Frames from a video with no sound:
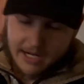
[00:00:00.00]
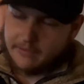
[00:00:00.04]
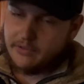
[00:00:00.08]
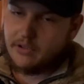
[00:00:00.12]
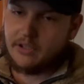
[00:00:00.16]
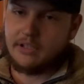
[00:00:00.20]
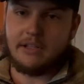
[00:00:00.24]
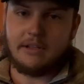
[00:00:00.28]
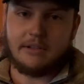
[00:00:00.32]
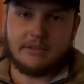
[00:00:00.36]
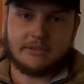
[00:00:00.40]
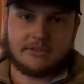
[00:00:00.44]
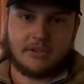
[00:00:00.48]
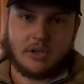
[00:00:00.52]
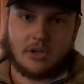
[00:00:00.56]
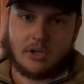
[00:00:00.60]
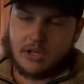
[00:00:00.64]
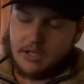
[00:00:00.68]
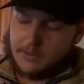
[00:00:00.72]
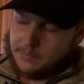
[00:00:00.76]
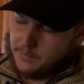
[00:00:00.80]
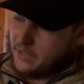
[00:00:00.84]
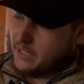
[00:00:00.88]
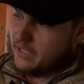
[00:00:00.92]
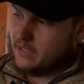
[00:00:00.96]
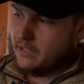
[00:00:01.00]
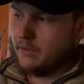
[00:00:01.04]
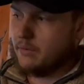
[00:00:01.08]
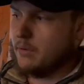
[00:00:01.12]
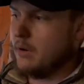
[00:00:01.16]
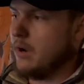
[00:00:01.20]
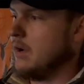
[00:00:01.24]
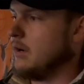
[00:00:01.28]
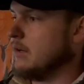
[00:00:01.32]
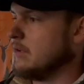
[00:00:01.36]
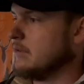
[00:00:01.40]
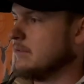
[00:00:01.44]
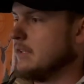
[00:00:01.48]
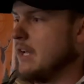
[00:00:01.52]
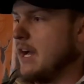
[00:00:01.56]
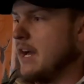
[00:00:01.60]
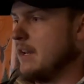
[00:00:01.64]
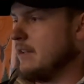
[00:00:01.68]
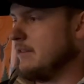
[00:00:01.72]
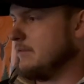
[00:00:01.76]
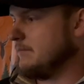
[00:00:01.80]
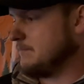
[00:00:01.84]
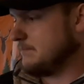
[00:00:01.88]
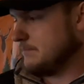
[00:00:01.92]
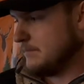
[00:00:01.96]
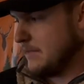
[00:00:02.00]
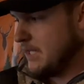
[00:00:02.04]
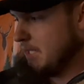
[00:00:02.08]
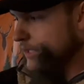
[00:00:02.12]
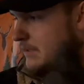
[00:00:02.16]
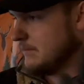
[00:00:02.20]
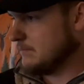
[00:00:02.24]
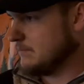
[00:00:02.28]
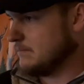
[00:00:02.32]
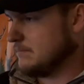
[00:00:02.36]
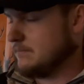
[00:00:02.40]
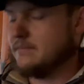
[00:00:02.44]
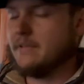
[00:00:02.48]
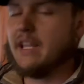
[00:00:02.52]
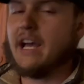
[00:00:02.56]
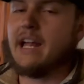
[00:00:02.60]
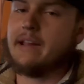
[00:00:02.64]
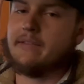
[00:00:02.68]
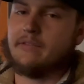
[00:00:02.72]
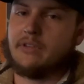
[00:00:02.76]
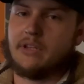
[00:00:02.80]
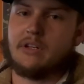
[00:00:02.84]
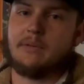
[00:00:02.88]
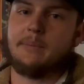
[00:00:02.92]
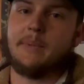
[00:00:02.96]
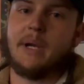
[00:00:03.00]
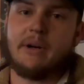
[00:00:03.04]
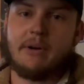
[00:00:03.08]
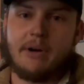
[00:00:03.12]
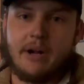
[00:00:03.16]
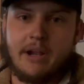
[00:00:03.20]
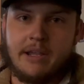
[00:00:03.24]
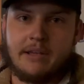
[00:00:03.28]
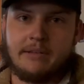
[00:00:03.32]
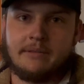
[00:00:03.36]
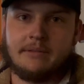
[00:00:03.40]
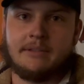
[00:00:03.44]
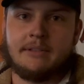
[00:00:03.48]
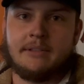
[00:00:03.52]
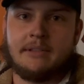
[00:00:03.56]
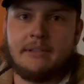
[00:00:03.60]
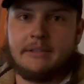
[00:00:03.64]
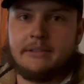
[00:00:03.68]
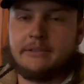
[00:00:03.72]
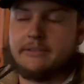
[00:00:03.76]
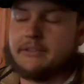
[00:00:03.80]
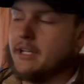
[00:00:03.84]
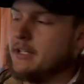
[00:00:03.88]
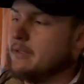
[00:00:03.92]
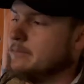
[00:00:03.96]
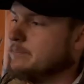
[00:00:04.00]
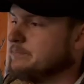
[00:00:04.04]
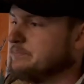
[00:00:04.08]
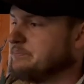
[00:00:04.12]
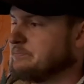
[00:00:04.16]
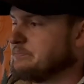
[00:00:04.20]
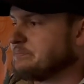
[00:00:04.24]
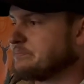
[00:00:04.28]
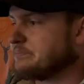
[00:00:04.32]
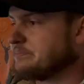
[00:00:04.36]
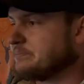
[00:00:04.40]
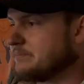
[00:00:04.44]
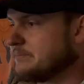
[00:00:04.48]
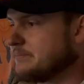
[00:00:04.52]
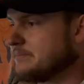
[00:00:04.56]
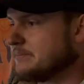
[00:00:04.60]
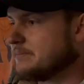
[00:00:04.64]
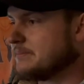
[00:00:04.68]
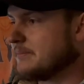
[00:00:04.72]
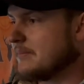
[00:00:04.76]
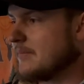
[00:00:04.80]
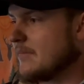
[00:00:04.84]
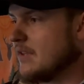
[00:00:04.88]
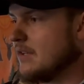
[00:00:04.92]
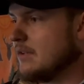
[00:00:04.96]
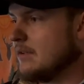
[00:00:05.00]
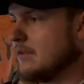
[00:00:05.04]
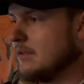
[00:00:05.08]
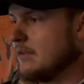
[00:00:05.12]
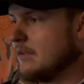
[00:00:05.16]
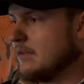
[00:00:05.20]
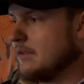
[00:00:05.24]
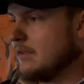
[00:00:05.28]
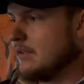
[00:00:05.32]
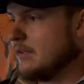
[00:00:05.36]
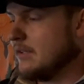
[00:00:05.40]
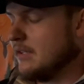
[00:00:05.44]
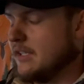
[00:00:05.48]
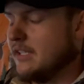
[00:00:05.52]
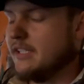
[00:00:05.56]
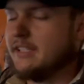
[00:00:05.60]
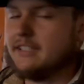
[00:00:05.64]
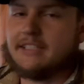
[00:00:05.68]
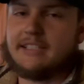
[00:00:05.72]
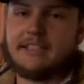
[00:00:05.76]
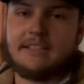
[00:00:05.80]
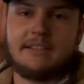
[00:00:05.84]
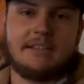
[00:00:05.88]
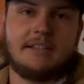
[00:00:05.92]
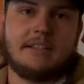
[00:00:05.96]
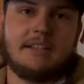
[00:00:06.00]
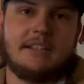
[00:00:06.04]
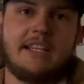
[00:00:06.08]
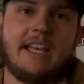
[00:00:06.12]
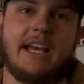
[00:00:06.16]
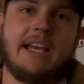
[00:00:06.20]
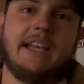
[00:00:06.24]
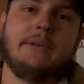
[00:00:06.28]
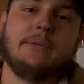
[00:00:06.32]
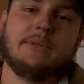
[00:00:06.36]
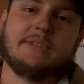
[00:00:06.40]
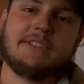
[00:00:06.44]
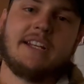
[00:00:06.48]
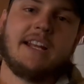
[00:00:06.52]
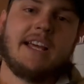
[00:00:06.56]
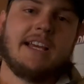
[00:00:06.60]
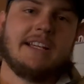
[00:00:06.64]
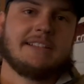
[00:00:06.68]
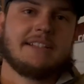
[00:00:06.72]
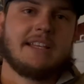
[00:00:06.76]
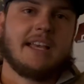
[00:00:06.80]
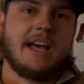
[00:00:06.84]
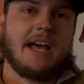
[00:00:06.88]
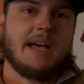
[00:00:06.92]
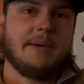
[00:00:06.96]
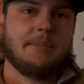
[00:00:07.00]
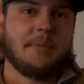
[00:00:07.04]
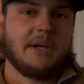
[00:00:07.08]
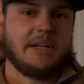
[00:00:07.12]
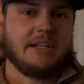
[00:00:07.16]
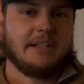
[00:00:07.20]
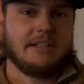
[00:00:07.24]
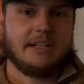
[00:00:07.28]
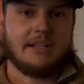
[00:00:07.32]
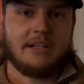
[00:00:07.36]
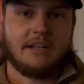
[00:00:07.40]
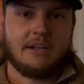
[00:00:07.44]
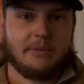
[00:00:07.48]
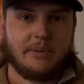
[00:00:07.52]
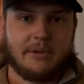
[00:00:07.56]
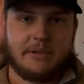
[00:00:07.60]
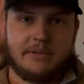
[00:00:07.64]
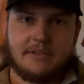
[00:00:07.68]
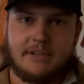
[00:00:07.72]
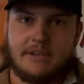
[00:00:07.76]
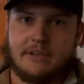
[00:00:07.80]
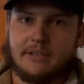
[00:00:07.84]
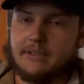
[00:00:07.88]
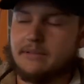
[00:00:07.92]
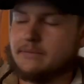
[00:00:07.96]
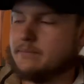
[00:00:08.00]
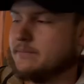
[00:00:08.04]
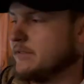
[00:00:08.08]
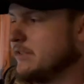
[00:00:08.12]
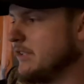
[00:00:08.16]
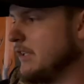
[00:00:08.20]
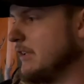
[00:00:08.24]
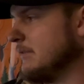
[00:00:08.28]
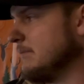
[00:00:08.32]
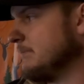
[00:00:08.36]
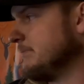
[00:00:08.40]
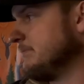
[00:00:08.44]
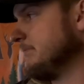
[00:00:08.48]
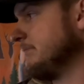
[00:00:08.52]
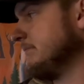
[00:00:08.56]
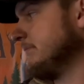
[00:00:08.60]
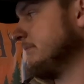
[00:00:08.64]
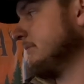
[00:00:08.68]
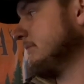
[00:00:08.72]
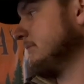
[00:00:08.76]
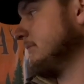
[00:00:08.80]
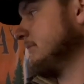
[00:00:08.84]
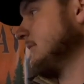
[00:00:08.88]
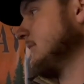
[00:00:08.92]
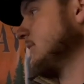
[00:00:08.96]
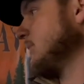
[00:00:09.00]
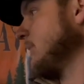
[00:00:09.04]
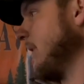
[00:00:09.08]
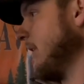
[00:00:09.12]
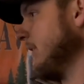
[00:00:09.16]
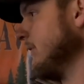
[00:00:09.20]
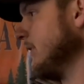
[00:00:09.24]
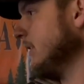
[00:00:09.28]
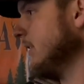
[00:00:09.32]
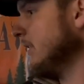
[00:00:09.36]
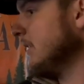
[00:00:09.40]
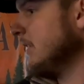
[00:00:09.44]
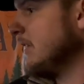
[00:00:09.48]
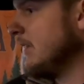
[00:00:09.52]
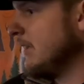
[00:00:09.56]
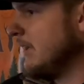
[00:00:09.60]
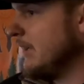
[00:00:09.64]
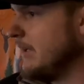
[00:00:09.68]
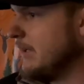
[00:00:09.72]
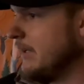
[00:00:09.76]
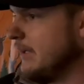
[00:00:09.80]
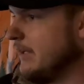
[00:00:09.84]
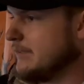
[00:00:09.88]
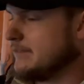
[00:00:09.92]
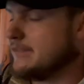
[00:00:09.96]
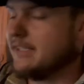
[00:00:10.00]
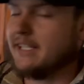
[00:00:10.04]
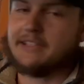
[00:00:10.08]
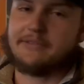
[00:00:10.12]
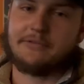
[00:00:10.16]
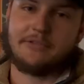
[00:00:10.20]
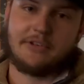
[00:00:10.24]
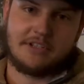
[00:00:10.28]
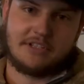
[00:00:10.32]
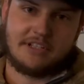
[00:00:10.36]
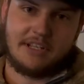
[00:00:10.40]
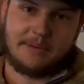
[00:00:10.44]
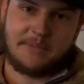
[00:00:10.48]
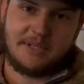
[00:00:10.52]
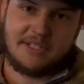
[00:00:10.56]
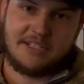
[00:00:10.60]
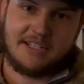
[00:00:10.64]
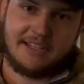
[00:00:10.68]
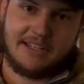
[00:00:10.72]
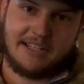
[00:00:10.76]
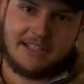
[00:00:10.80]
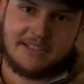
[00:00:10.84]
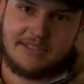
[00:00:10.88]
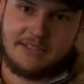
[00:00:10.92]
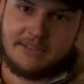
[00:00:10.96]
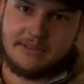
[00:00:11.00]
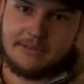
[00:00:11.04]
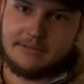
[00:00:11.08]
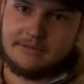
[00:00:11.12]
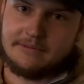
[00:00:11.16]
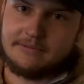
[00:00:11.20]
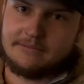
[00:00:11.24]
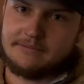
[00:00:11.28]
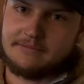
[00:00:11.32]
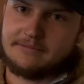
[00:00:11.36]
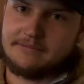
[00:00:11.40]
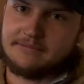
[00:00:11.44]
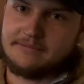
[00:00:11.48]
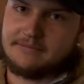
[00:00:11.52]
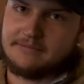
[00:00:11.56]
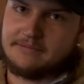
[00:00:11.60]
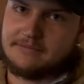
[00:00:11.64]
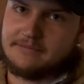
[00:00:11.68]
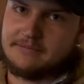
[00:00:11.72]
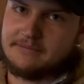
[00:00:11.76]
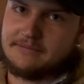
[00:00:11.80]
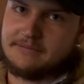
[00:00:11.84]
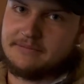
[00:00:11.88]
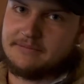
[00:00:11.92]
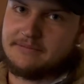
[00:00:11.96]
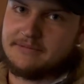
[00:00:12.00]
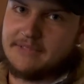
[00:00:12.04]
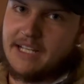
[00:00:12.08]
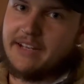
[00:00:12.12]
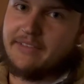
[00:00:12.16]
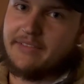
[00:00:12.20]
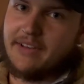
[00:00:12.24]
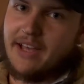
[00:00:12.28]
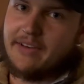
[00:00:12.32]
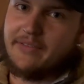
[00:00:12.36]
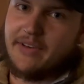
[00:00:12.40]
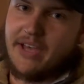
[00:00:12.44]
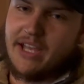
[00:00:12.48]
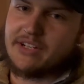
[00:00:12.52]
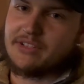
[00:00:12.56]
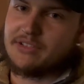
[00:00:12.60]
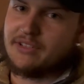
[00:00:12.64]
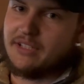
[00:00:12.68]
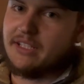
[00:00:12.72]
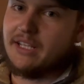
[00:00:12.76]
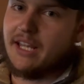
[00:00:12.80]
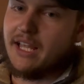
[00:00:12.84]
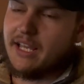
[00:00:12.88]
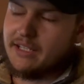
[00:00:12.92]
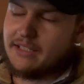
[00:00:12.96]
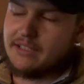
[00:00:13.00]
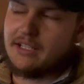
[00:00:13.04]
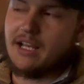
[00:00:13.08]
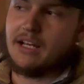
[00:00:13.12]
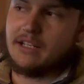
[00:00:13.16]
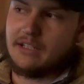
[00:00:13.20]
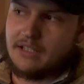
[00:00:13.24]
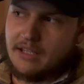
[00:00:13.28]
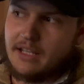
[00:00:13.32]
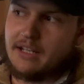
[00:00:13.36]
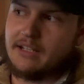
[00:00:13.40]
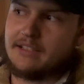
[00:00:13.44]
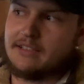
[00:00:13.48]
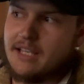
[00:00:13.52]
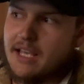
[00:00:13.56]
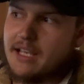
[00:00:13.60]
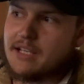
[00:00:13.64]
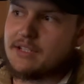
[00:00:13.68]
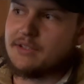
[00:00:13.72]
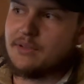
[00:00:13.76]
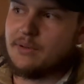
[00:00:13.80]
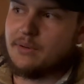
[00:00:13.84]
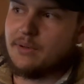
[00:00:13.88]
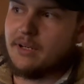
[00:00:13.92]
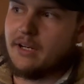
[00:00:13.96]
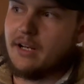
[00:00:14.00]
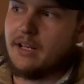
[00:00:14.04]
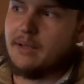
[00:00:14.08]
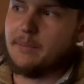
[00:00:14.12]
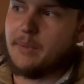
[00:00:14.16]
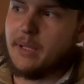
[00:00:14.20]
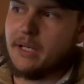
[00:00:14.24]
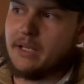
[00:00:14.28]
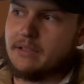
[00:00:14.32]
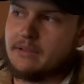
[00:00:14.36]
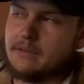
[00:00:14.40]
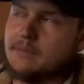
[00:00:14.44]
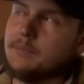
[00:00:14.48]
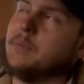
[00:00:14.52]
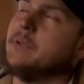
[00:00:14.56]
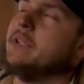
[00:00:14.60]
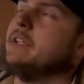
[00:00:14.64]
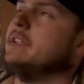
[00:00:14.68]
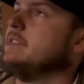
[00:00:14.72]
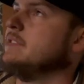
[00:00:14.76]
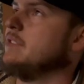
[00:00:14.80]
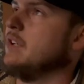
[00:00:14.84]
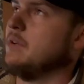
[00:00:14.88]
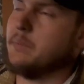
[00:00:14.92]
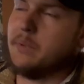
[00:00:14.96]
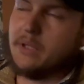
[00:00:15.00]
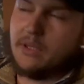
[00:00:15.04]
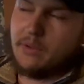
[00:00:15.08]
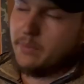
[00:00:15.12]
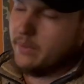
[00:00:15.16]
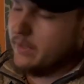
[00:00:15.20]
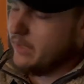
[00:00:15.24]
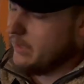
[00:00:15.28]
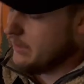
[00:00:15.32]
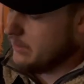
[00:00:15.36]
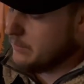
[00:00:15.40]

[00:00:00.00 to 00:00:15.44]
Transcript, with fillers: even close. Completely wrong. Not even like not even a little bit right. So. But we got it done. Yeah, so. he was a nice guy, but he didn't know what he was doing. So, whatever. It's not the first time he's done that too. I've, I've actually like gone to that exact store and I'm like, please don't be the one.